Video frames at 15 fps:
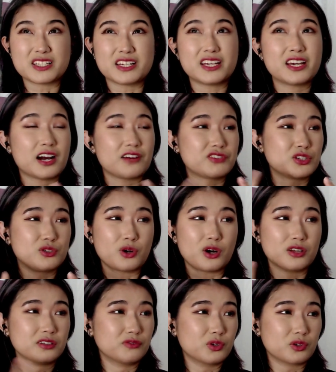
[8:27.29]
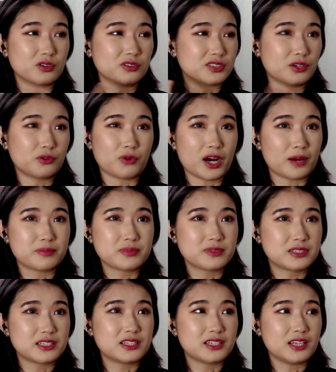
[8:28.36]
And he had to do all the vocals, the raps,
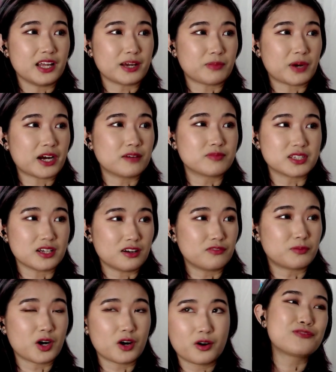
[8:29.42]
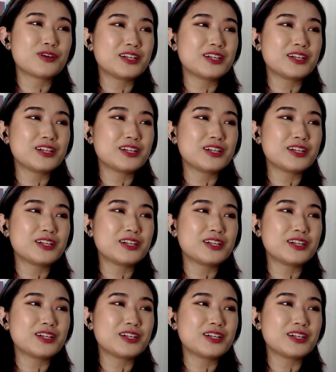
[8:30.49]
like by himself, bro.